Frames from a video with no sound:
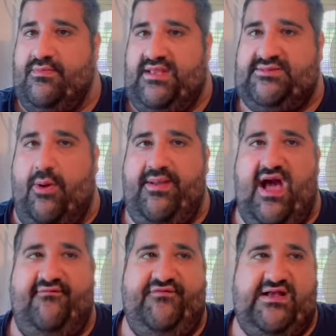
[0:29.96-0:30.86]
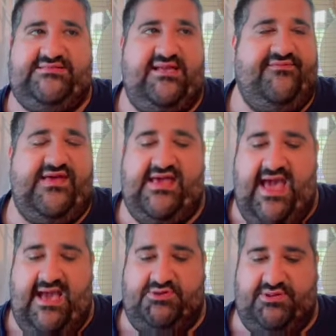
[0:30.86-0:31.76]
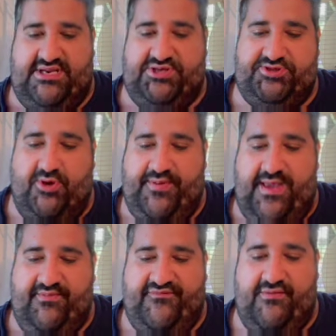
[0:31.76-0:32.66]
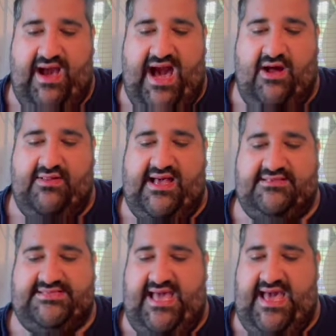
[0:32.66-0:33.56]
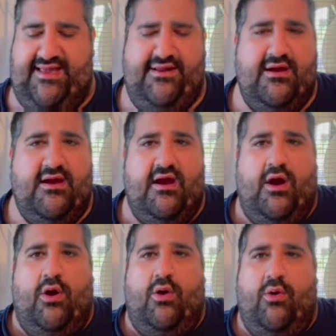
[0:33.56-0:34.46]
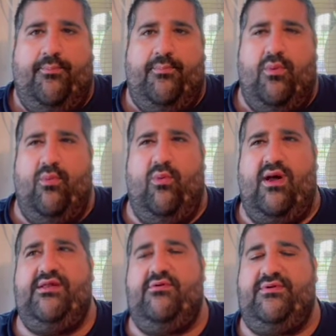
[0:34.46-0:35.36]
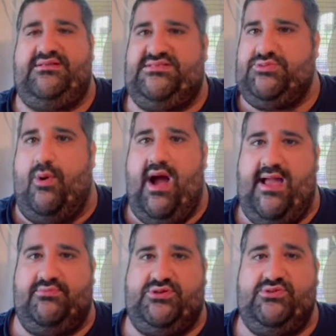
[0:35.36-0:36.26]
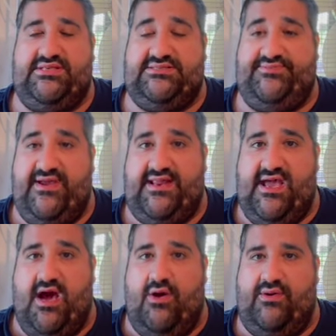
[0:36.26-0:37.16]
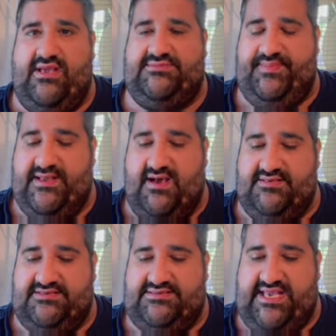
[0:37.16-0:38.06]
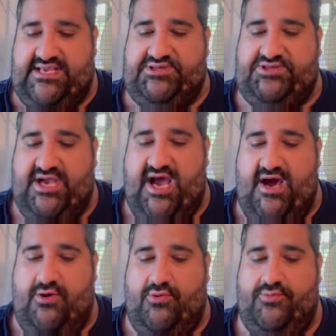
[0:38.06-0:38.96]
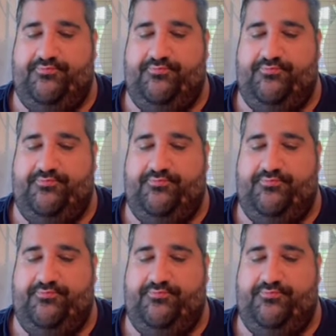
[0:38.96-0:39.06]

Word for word: it's going to be on FITE TV and traditional pay-per-view outlets. And one of the reasons why I'm doing this video is because this show